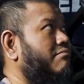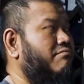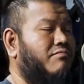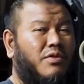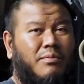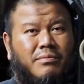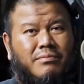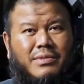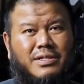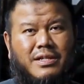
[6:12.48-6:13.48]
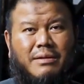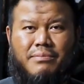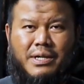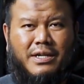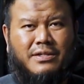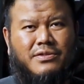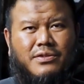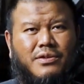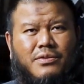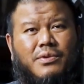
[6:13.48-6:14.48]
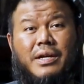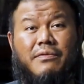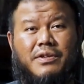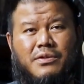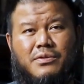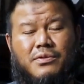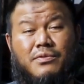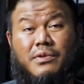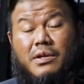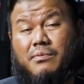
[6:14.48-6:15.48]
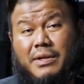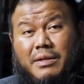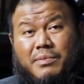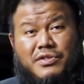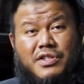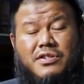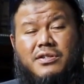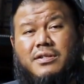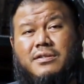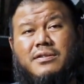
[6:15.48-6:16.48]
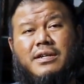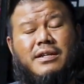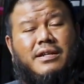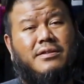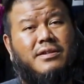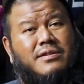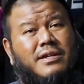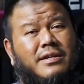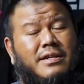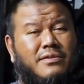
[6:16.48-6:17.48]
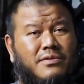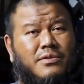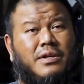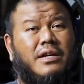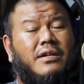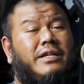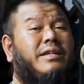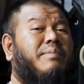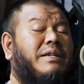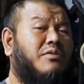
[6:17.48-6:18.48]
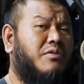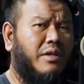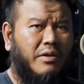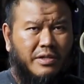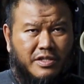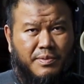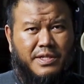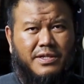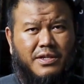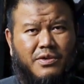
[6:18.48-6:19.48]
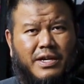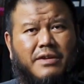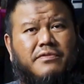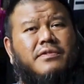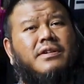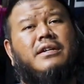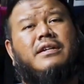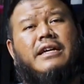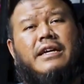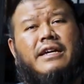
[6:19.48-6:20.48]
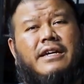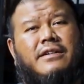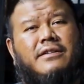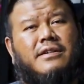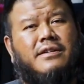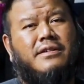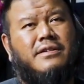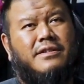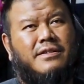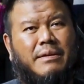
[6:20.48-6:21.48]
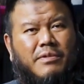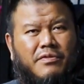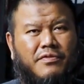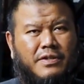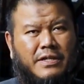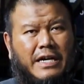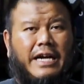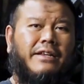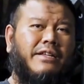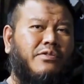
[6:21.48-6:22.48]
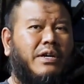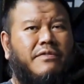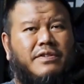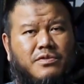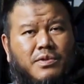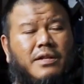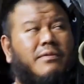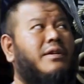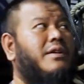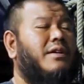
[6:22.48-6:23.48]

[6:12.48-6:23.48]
more muscle-up bars or whatever multiple stations and things like that. So that depends totally on the space that you have and the type of height that you have as well.